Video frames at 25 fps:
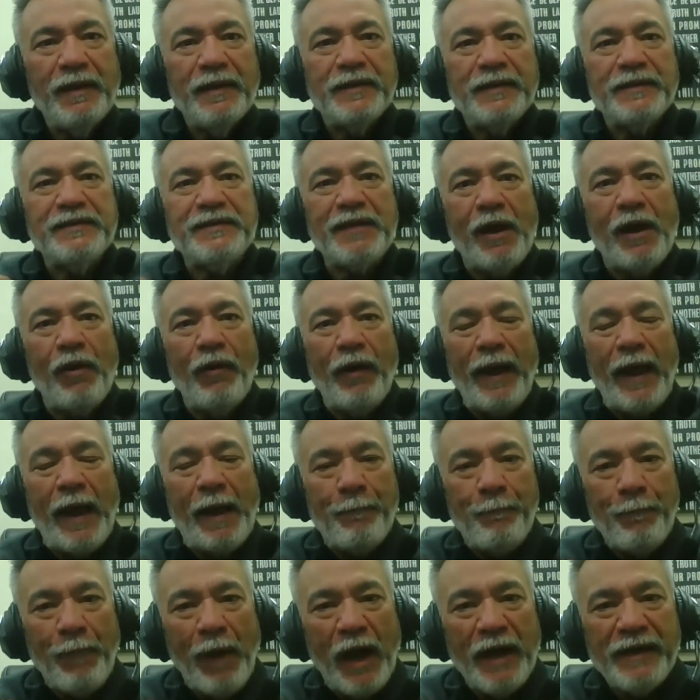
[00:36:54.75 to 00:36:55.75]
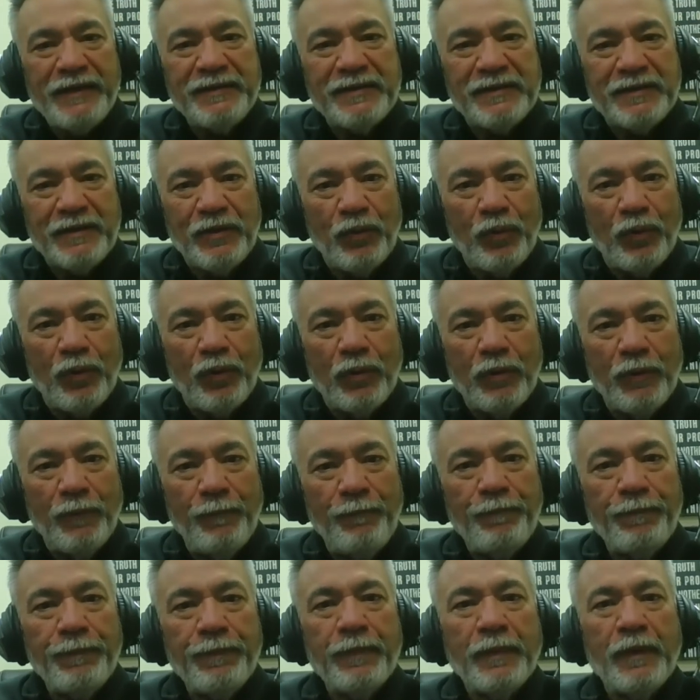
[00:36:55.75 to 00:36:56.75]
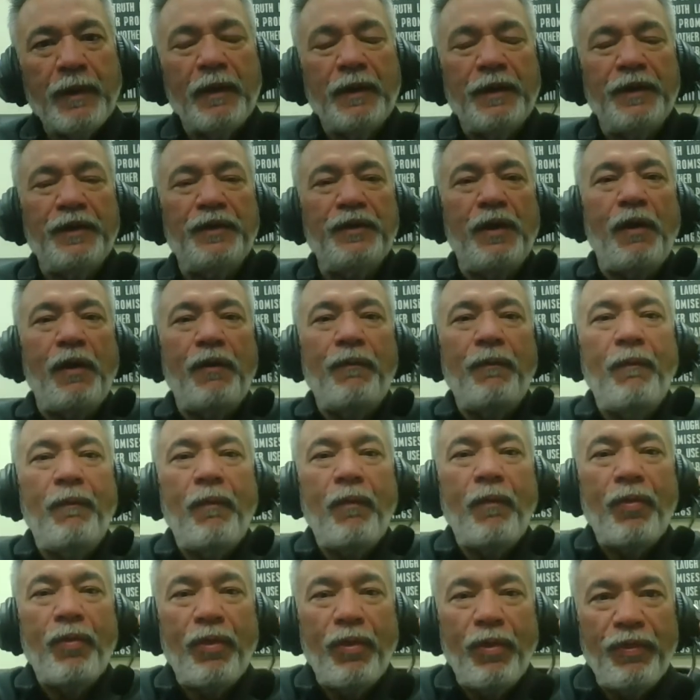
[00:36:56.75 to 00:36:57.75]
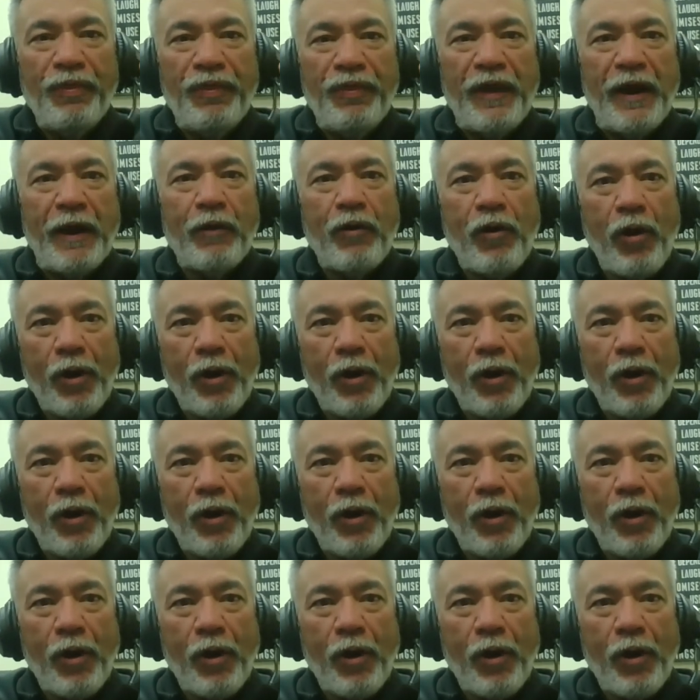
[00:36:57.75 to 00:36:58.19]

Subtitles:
So at my school, there